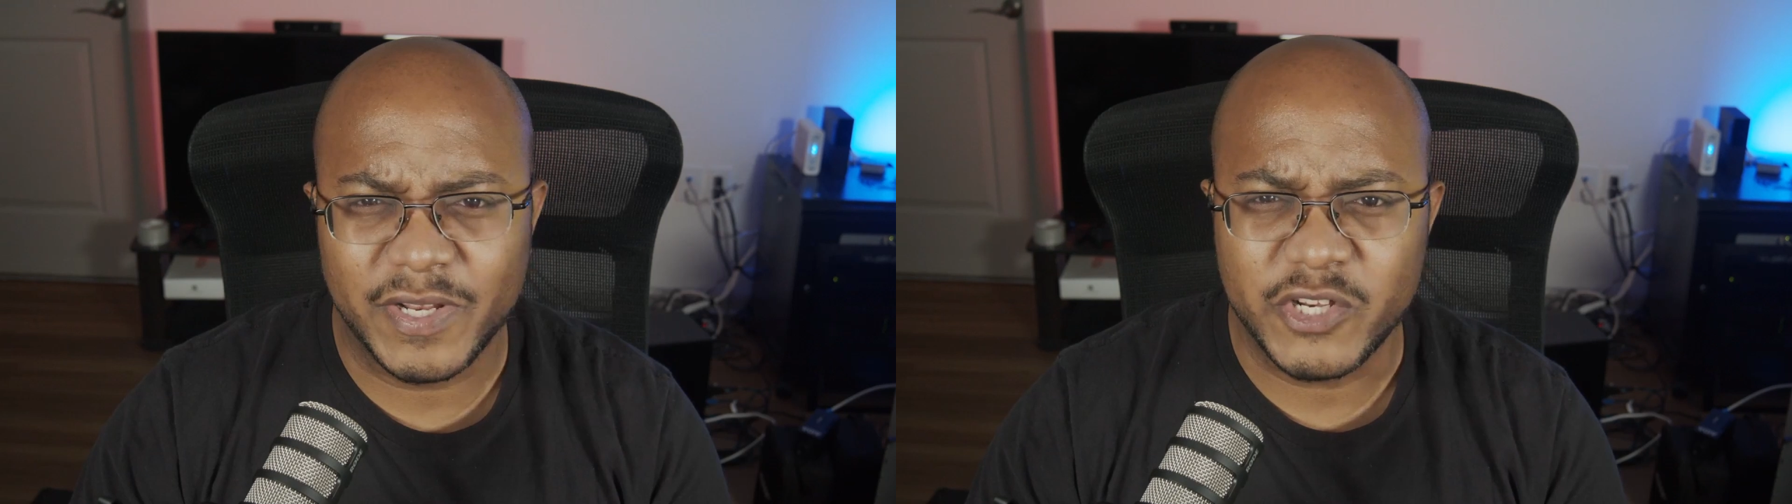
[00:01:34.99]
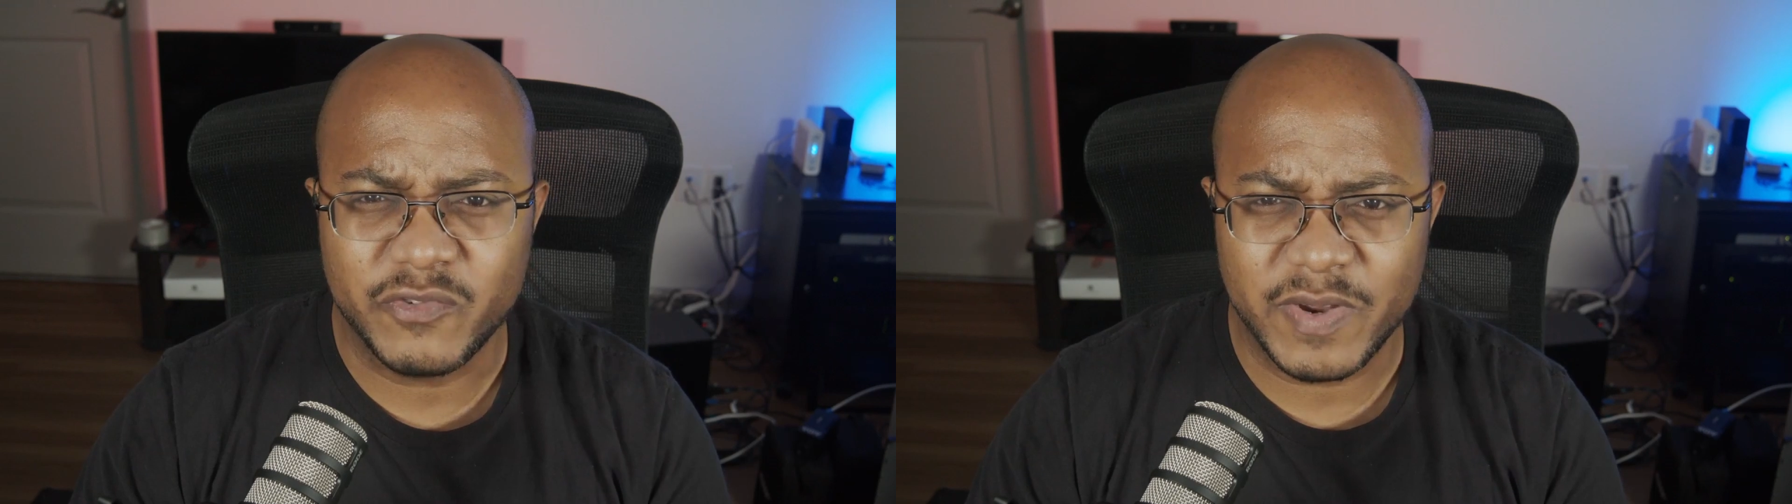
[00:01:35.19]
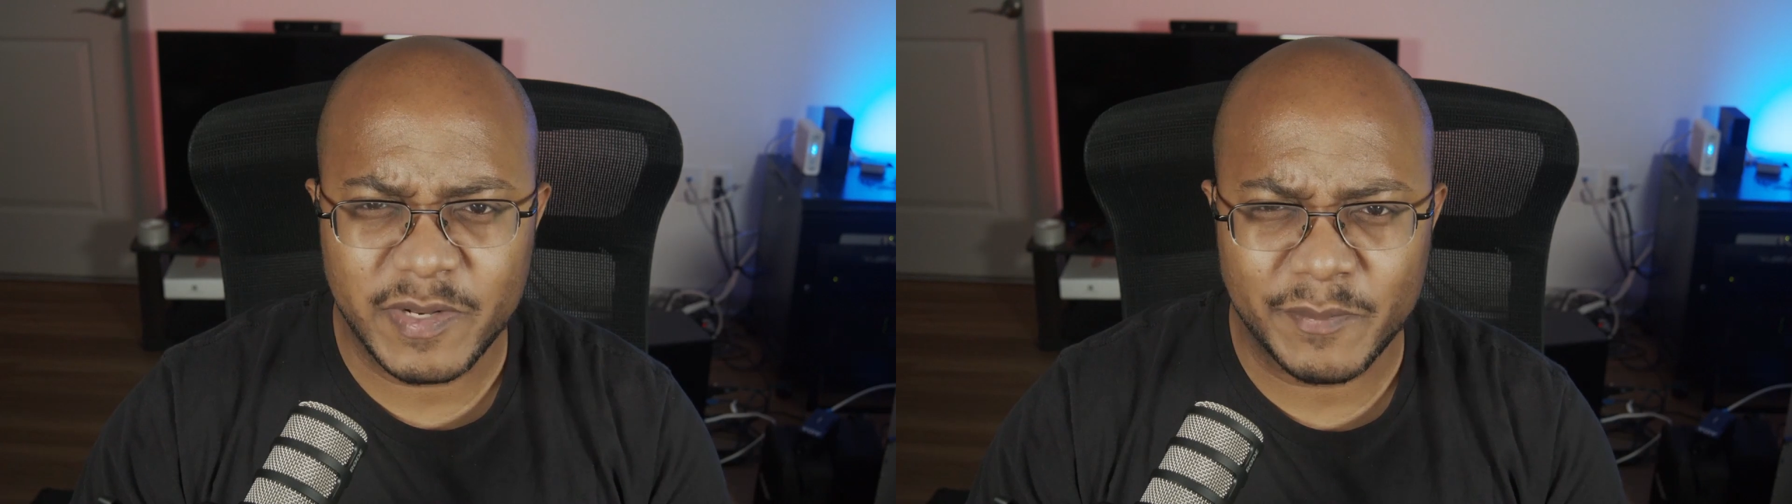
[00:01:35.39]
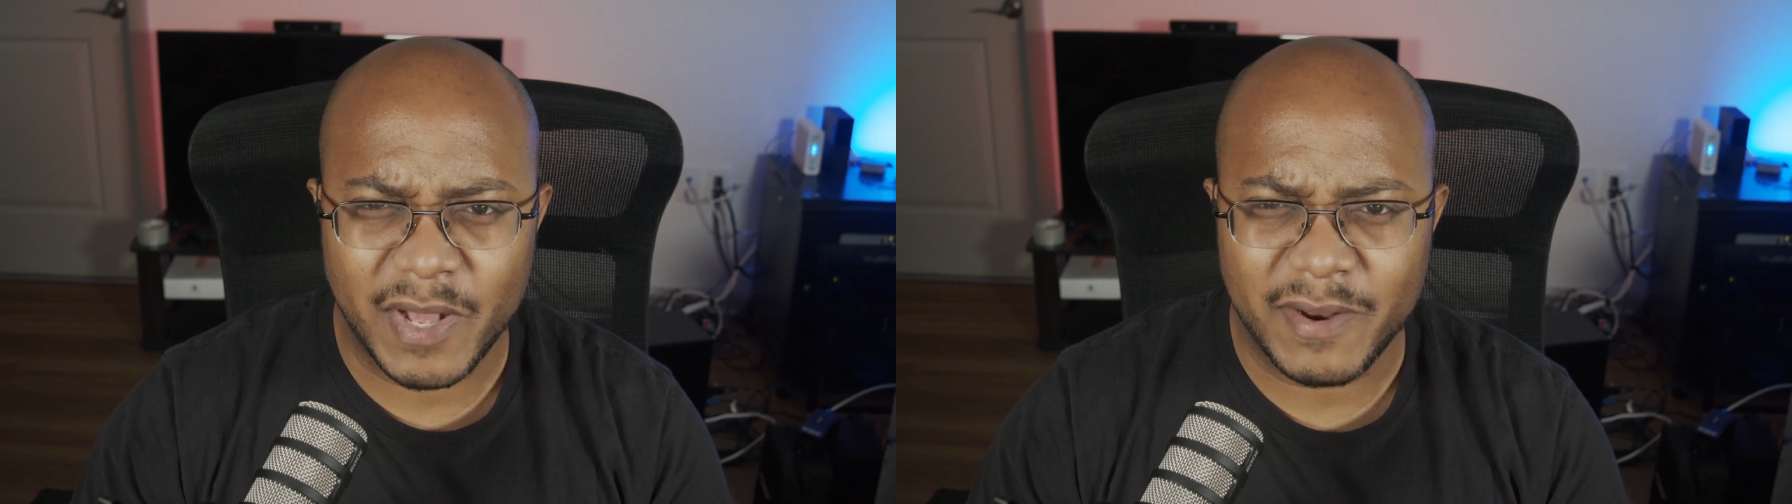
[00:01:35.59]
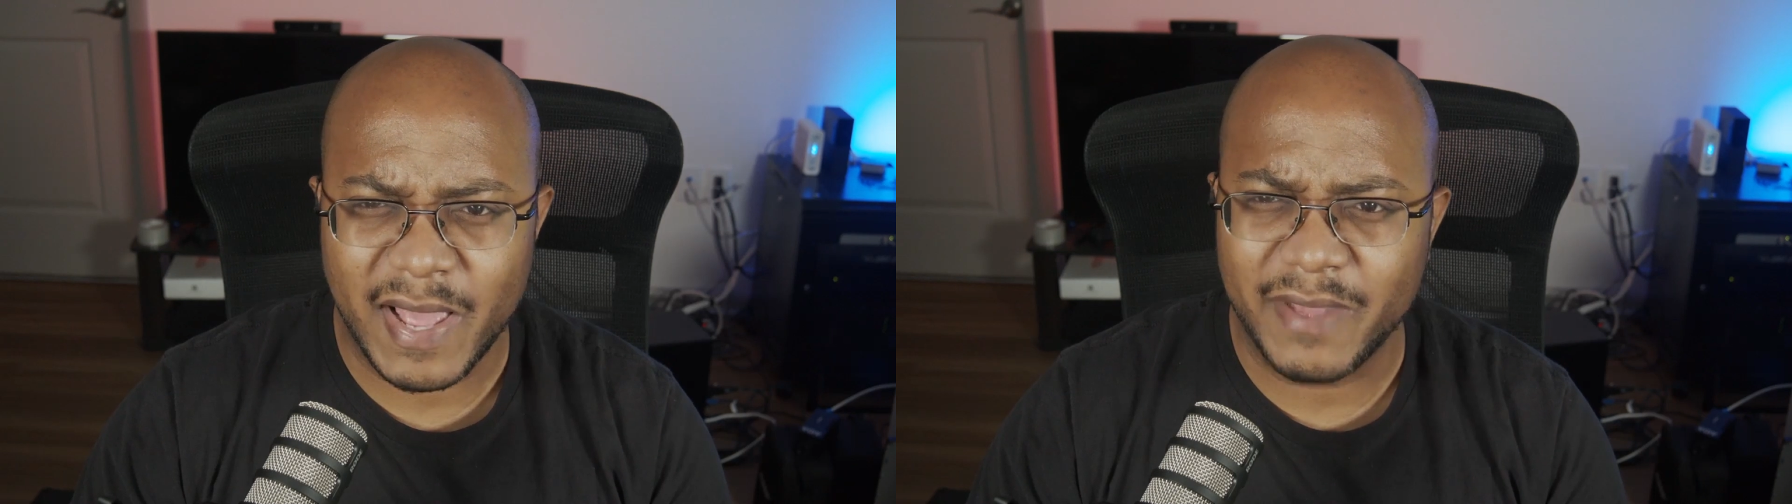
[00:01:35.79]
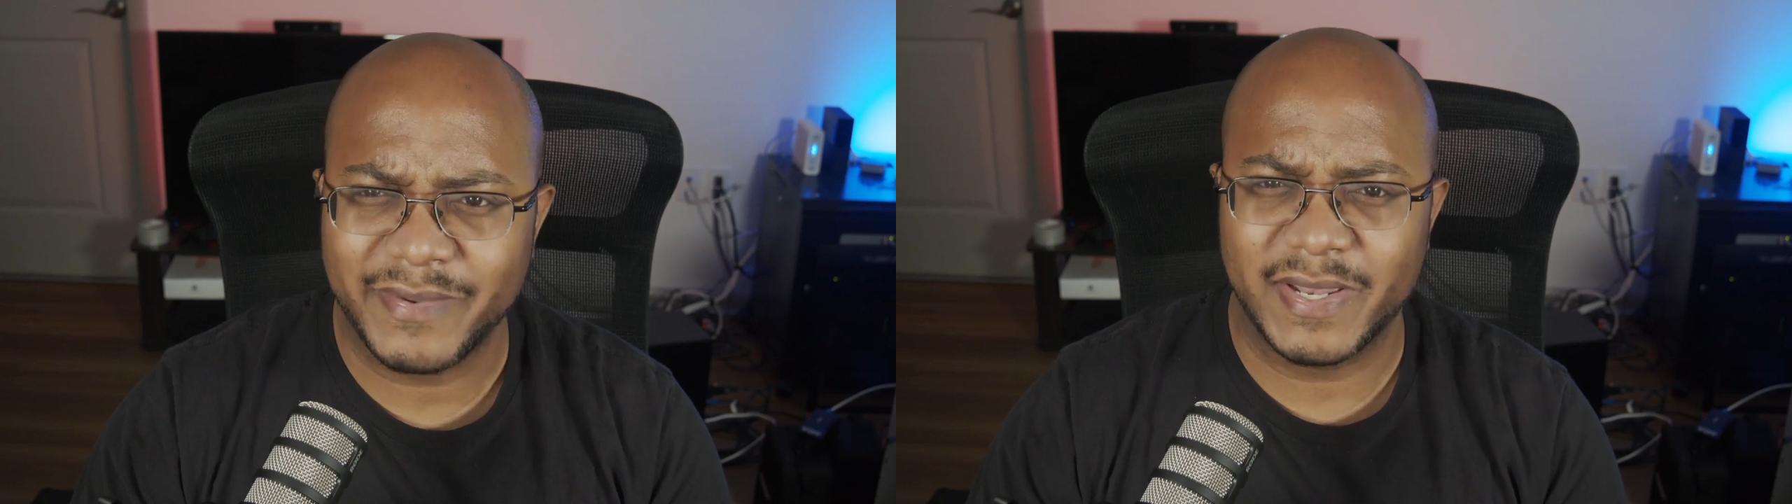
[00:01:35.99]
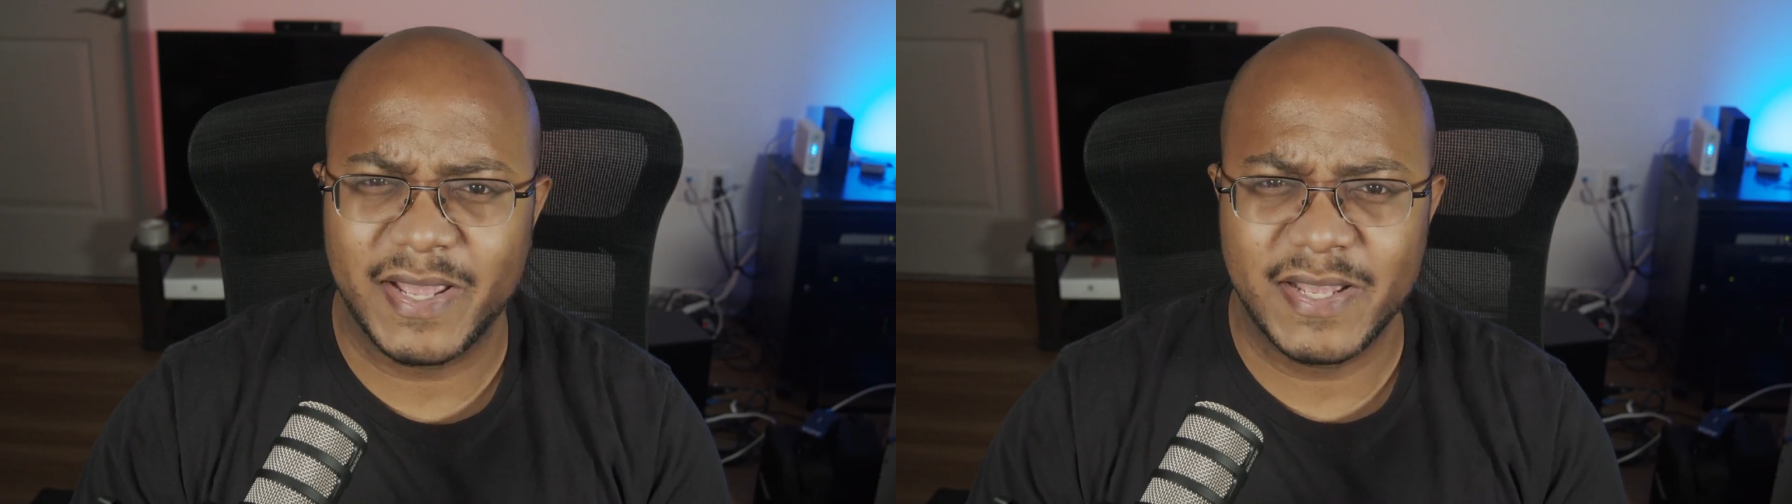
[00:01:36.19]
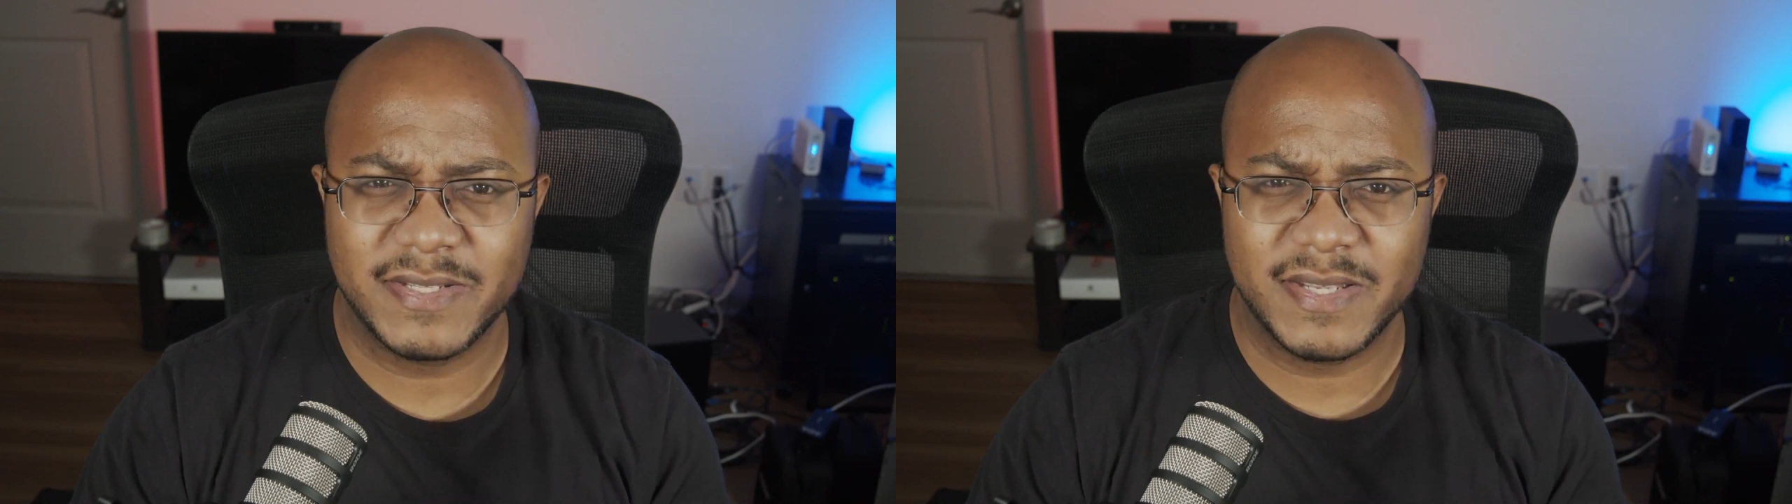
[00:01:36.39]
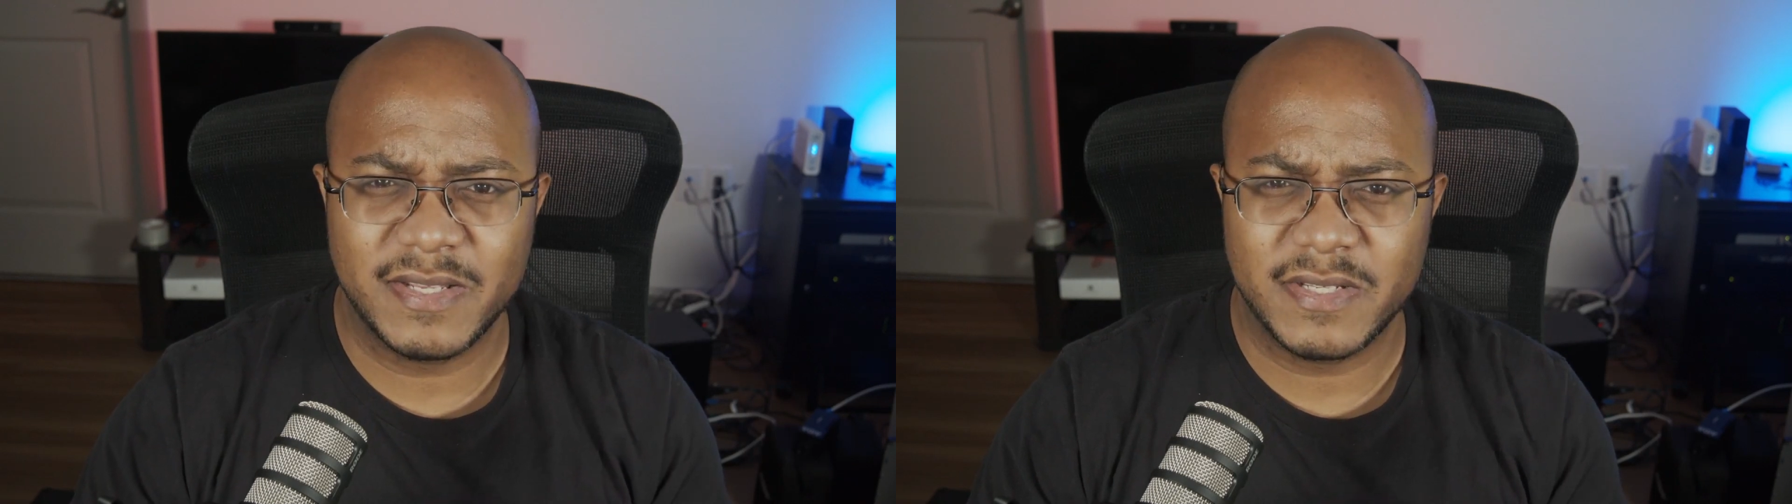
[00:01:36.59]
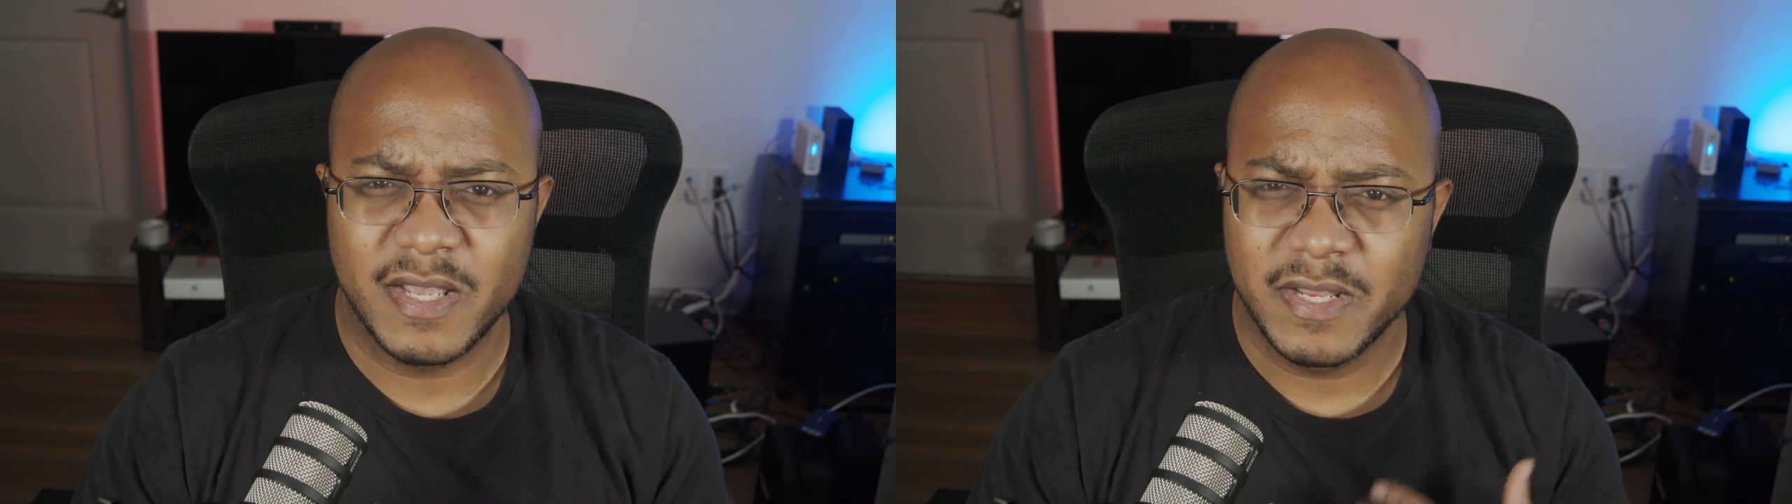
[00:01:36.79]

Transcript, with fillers: dreamed about having in headsets